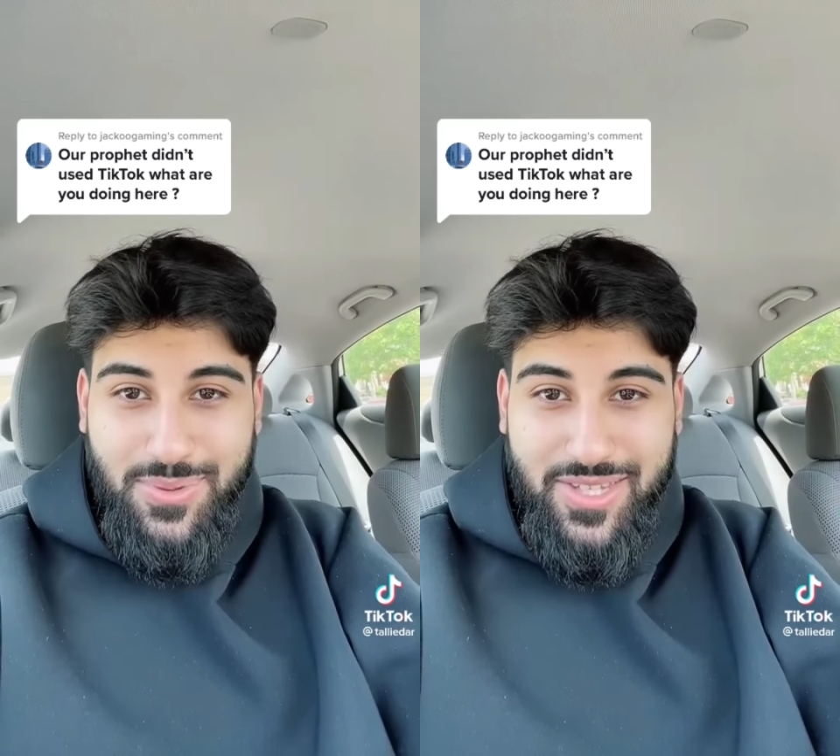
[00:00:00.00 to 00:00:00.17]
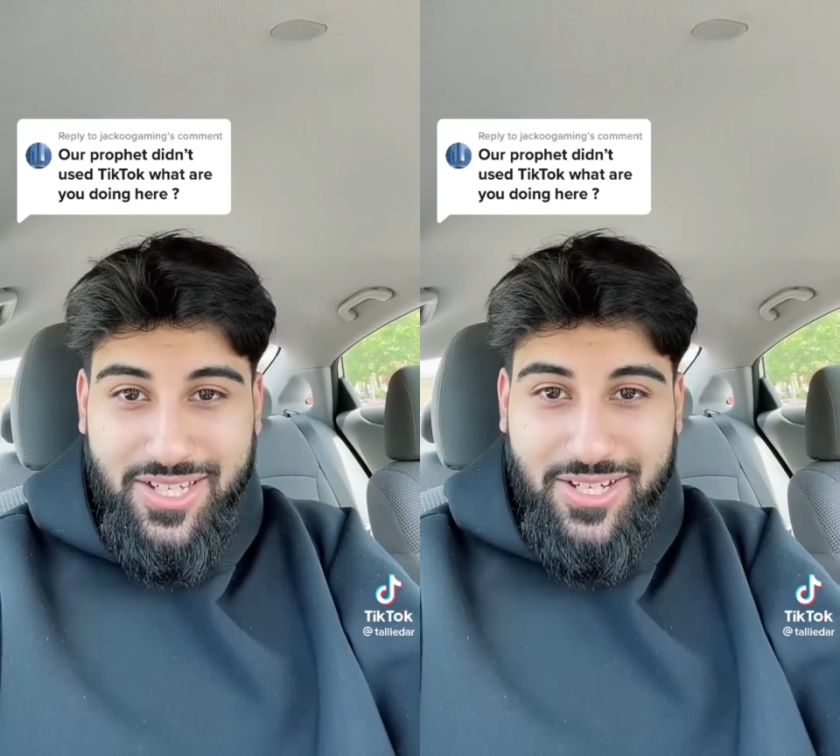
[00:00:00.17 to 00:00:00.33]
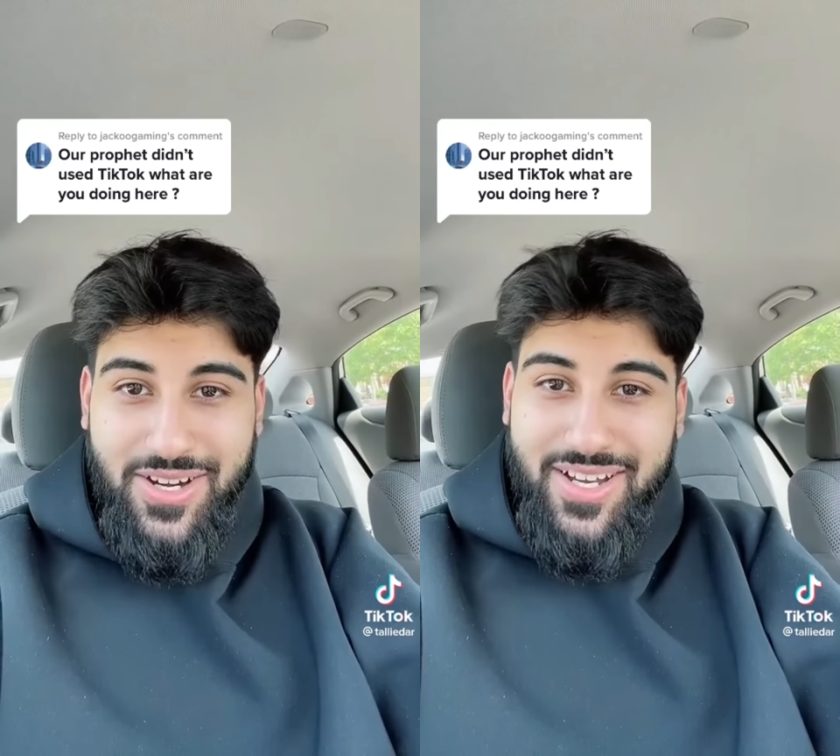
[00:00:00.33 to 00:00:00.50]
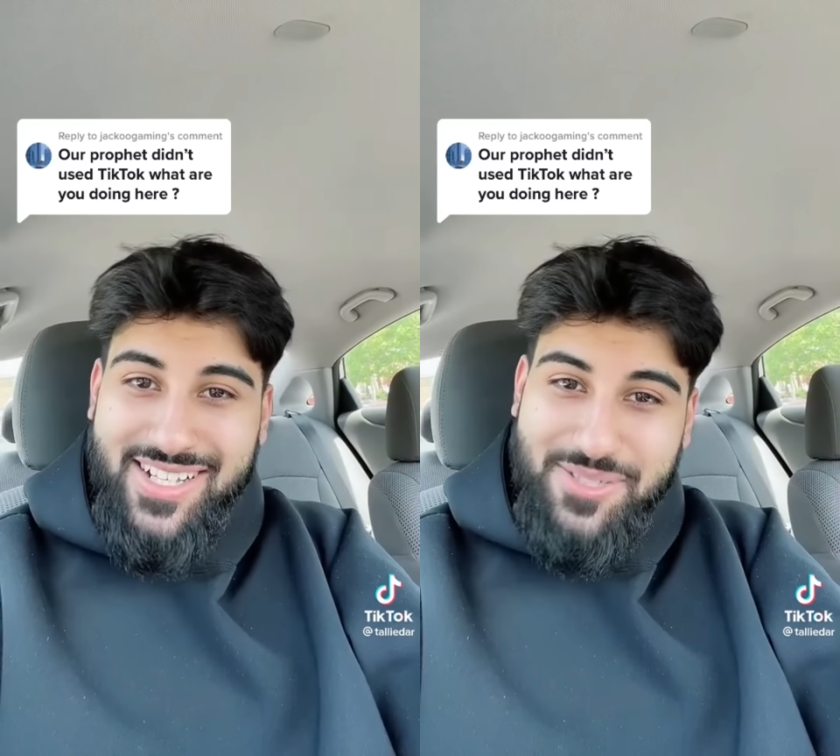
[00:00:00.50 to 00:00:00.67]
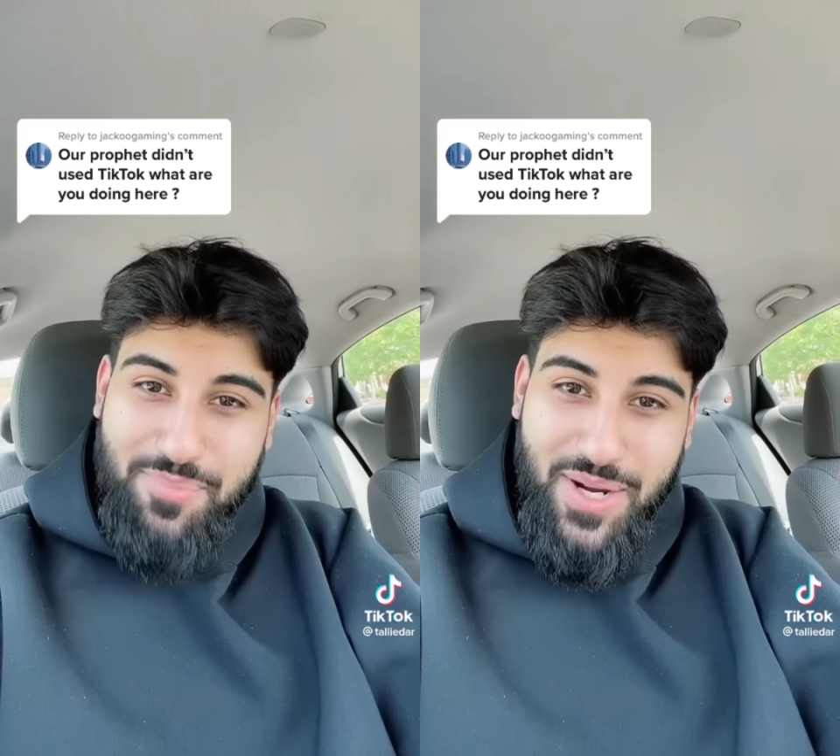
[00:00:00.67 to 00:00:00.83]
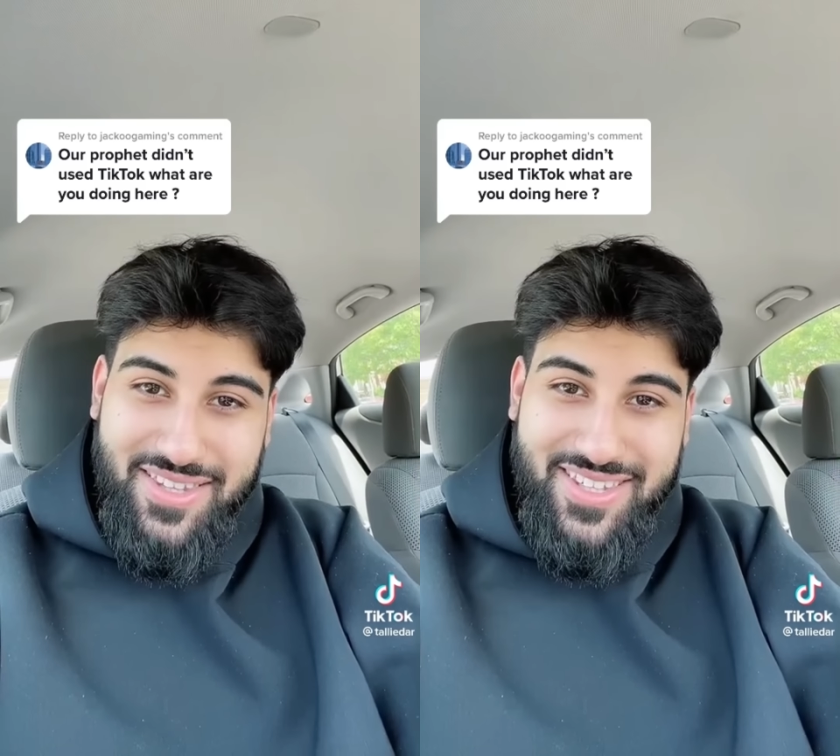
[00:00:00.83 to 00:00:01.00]
the good and
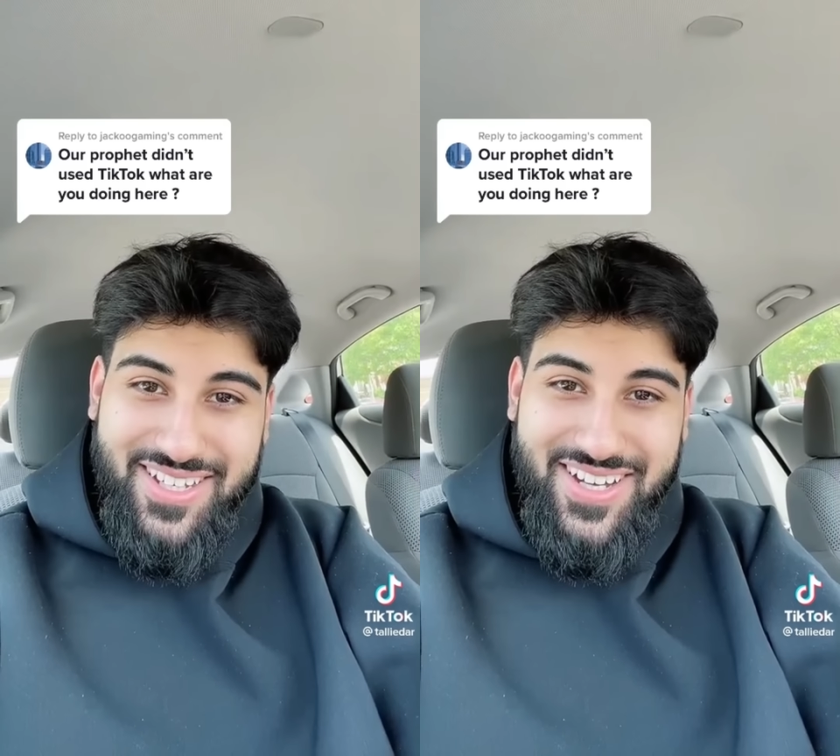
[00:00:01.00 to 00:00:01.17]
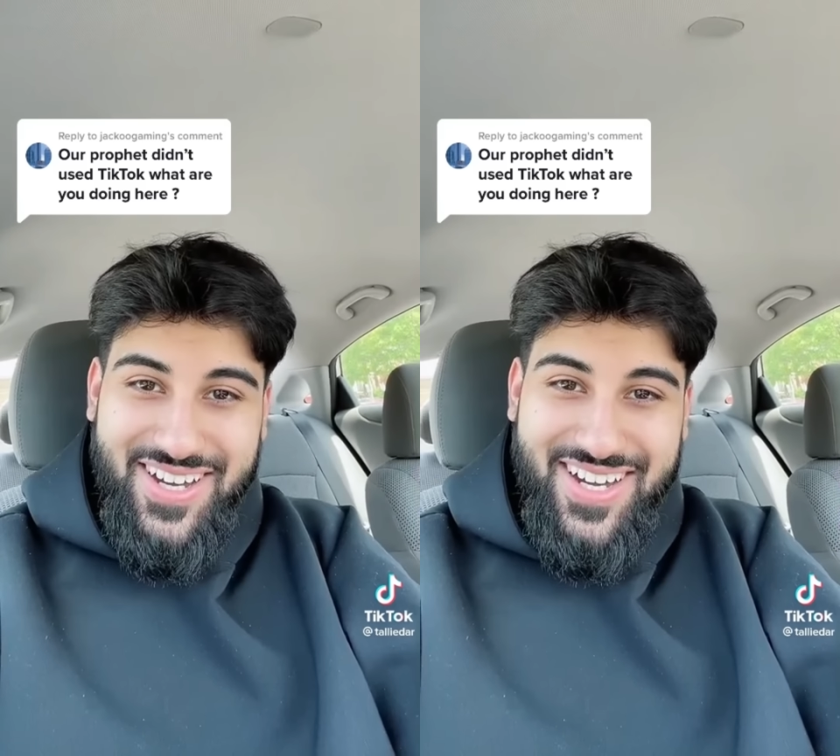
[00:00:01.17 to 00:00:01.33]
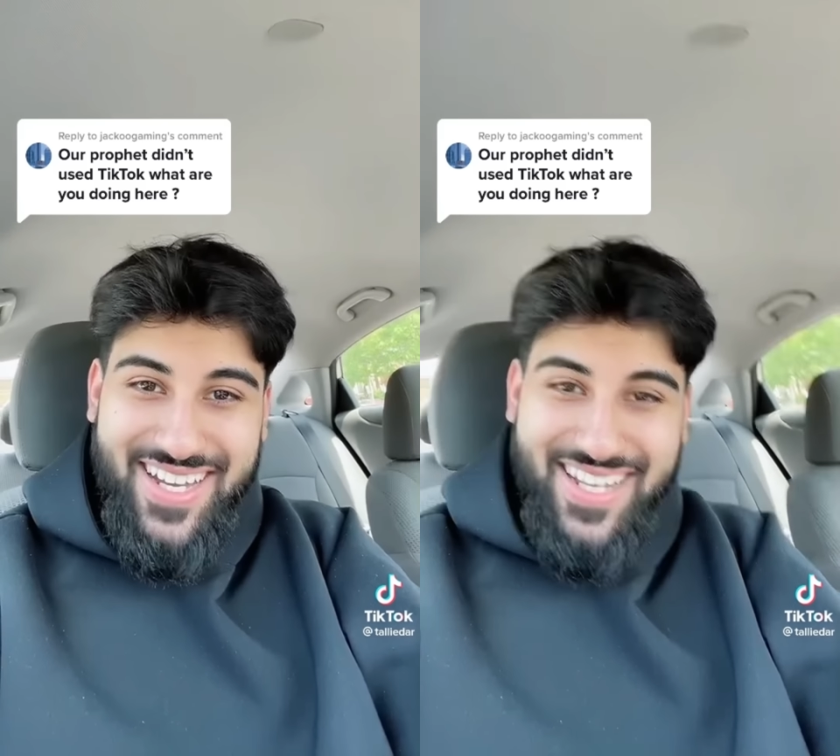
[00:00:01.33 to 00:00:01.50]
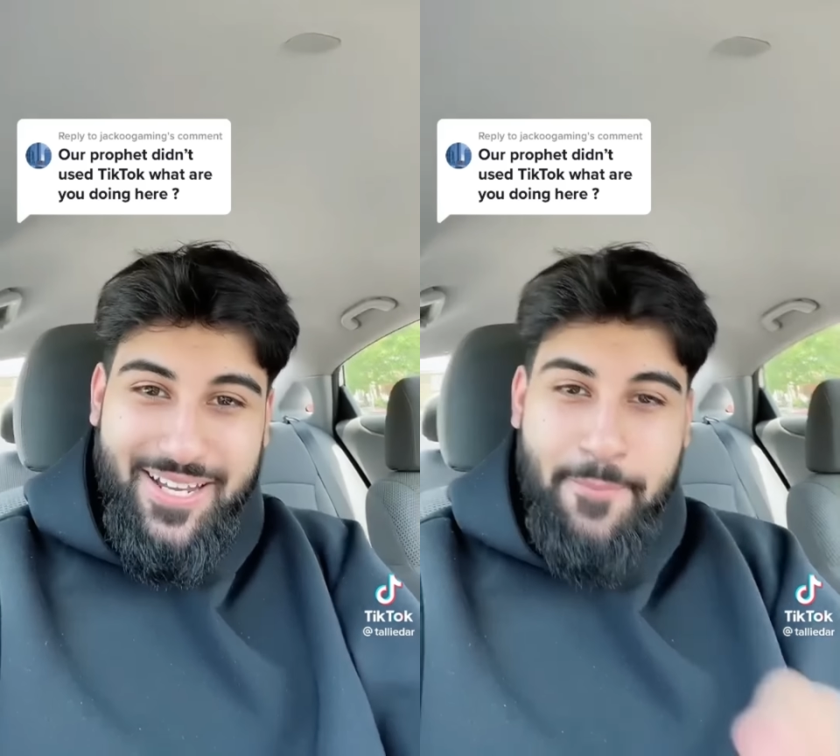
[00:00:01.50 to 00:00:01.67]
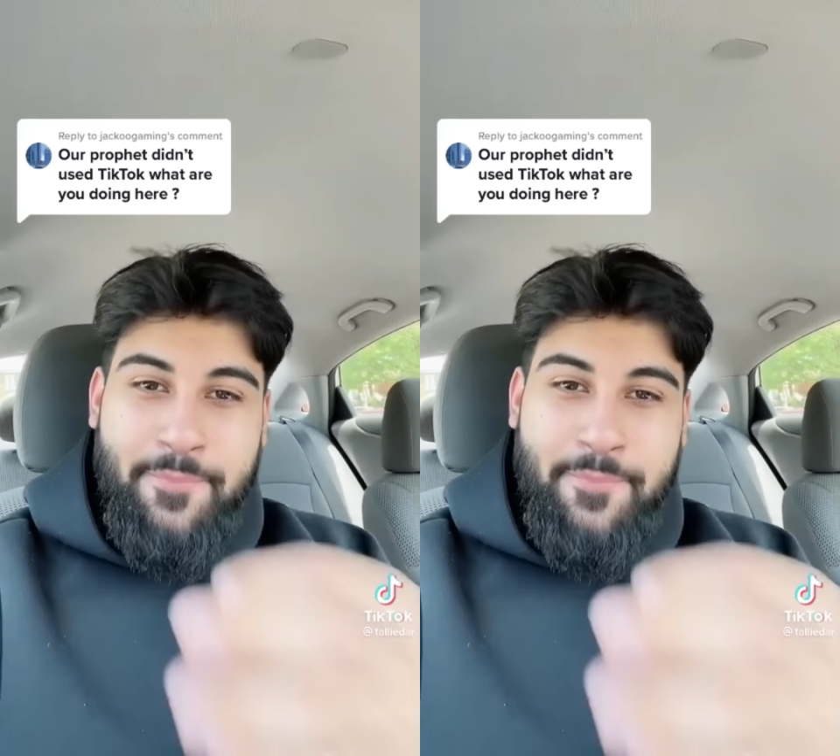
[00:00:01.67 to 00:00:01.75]
spread the good.